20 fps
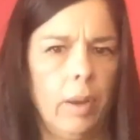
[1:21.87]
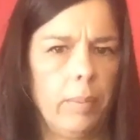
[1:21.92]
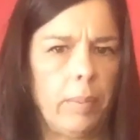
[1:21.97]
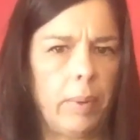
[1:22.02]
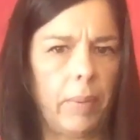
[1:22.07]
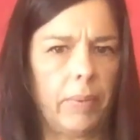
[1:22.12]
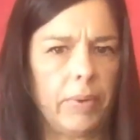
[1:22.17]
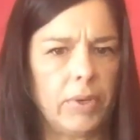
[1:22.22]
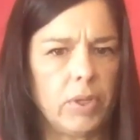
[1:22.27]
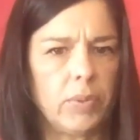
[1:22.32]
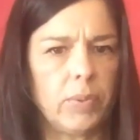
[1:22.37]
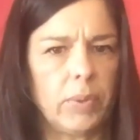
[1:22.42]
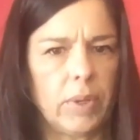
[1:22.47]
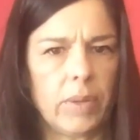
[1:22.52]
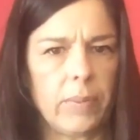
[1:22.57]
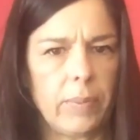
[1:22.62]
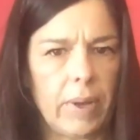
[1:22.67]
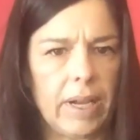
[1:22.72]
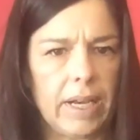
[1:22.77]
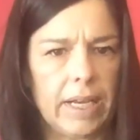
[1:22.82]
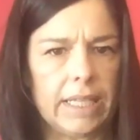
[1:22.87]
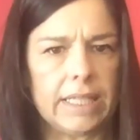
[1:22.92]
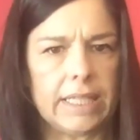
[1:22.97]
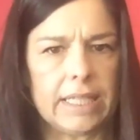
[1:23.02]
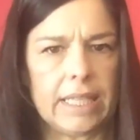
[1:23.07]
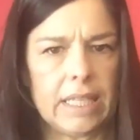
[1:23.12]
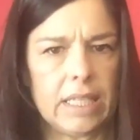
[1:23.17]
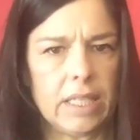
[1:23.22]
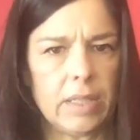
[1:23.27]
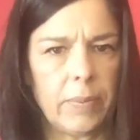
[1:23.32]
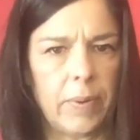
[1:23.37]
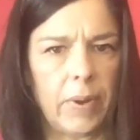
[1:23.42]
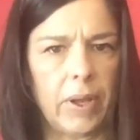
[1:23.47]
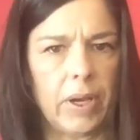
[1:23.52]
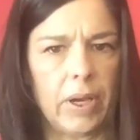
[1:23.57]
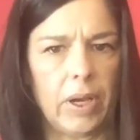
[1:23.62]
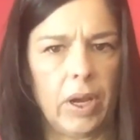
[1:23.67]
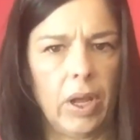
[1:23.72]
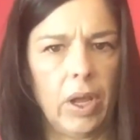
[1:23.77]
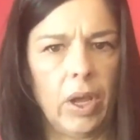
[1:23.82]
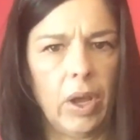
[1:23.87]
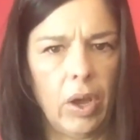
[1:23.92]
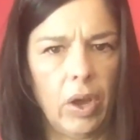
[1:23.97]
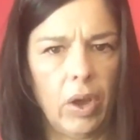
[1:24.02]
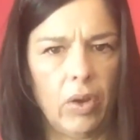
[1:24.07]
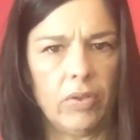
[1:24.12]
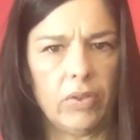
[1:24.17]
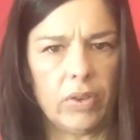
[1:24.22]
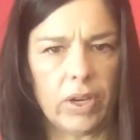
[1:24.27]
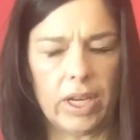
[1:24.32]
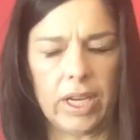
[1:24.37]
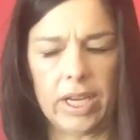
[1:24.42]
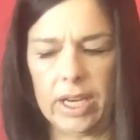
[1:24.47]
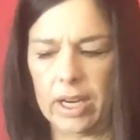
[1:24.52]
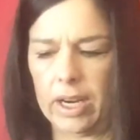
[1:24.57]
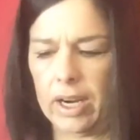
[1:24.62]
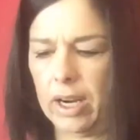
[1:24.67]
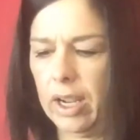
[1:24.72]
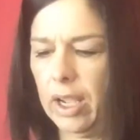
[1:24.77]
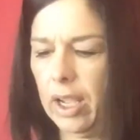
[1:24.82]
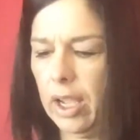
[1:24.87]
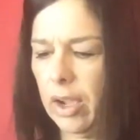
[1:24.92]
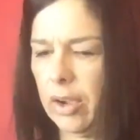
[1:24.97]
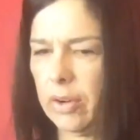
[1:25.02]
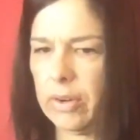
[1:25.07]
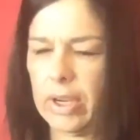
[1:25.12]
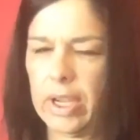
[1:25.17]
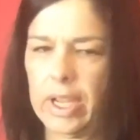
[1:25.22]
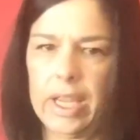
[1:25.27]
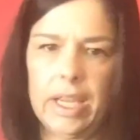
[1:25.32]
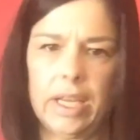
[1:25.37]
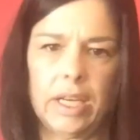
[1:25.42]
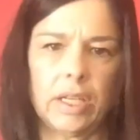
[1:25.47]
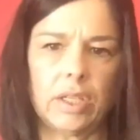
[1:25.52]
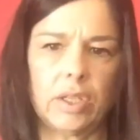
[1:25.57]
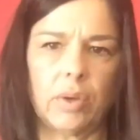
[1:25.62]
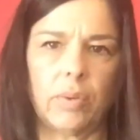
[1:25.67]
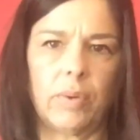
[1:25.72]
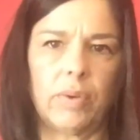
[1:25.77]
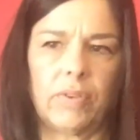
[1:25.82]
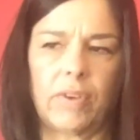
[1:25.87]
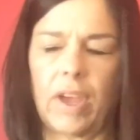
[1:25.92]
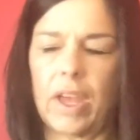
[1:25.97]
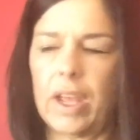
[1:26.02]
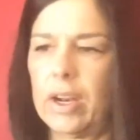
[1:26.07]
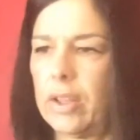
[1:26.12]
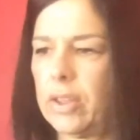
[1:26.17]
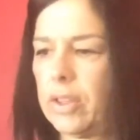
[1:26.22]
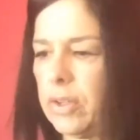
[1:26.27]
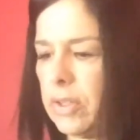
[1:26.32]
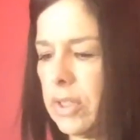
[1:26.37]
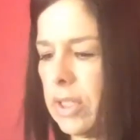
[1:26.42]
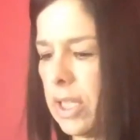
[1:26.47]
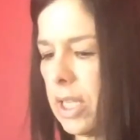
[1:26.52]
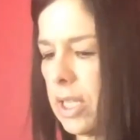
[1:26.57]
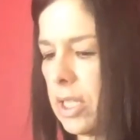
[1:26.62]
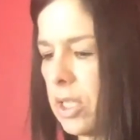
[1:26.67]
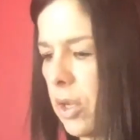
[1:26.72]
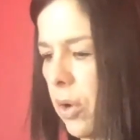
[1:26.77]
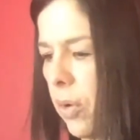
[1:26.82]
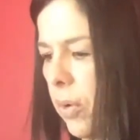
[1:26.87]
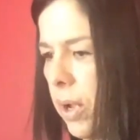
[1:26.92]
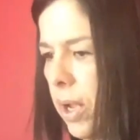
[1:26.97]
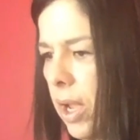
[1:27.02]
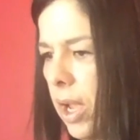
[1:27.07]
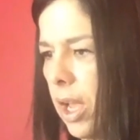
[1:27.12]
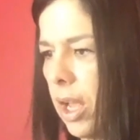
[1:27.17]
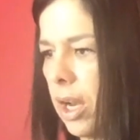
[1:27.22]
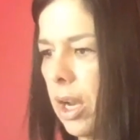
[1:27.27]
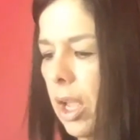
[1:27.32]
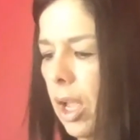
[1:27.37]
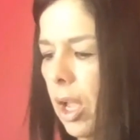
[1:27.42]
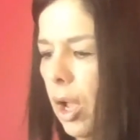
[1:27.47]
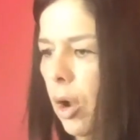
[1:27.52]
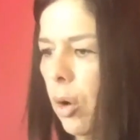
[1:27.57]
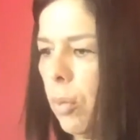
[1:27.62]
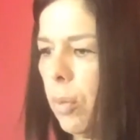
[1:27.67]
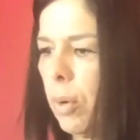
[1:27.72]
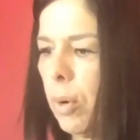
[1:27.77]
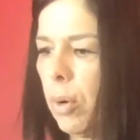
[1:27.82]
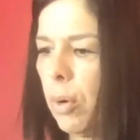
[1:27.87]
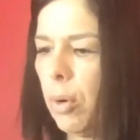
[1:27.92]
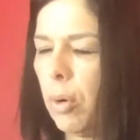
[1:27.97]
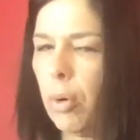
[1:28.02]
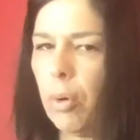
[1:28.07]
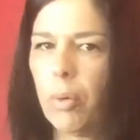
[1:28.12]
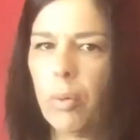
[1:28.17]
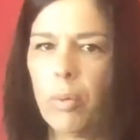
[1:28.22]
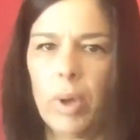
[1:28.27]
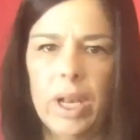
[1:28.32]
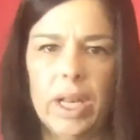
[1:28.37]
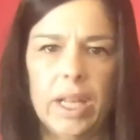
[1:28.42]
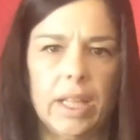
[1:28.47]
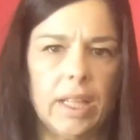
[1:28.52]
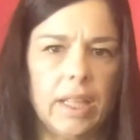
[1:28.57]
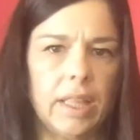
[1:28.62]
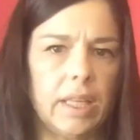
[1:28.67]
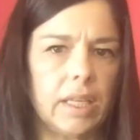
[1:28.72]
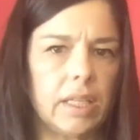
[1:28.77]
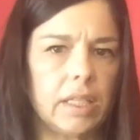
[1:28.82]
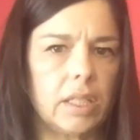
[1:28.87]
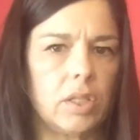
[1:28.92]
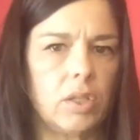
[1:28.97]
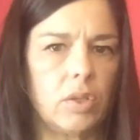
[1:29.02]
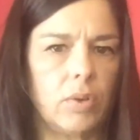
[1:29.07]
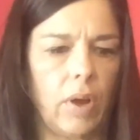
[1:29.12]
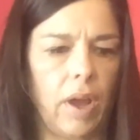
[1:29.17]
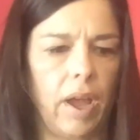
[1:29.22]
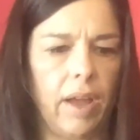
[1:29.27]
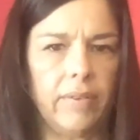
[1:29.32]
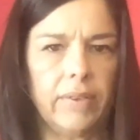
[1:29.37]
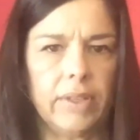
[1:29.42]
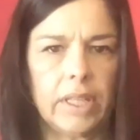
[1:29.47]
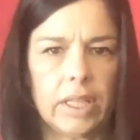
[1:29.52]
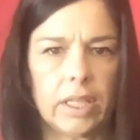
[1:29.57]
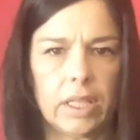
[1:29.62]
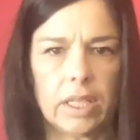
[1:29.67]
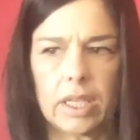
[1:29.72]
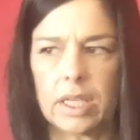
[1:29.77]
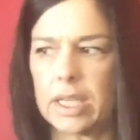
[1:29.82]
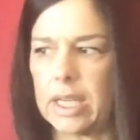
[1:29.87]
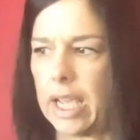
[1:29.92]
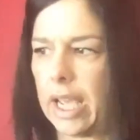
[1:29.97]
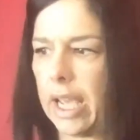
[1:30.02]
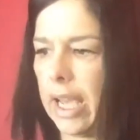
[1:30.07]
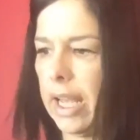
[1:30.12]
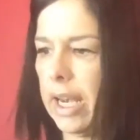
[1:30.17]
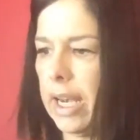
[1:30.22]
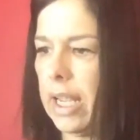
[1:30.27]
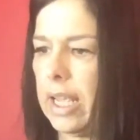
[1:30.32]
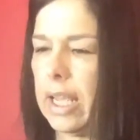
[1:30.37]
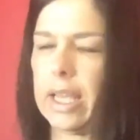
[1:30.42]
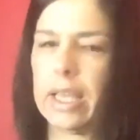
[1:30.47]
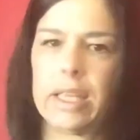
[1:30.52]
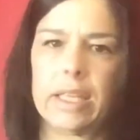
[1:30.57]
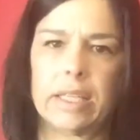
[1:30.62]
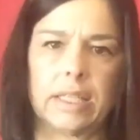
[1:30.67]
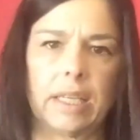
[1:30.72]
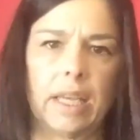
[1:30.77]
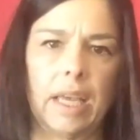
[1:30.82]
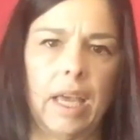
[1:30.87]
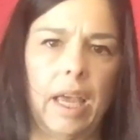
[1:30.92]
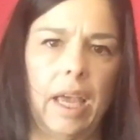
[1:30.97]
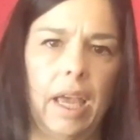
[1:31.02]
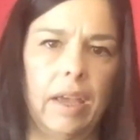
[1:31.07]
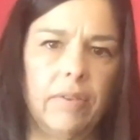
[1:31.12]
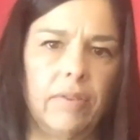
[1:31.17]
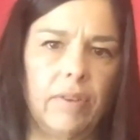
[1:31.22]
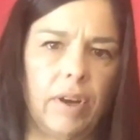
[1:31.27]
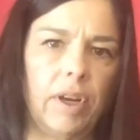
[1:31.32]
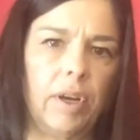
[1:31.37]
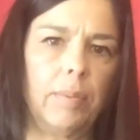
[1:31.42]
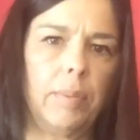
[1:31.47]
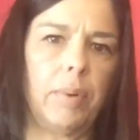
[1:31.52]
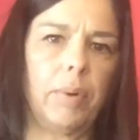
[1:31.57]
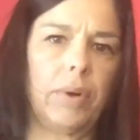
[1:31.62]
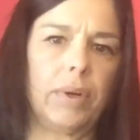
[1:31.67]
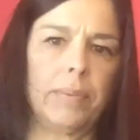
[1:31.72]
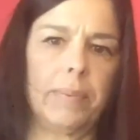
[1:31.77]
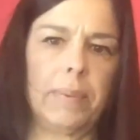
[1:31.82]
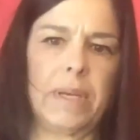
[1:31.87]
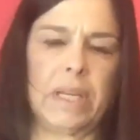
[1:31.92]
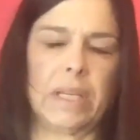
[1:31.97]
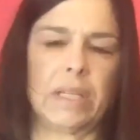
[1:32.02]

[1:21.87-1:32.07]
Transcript: But what you really want is this one over here, right? So we've got all those things going on. Well, one of the things that you haven't looked at is a very important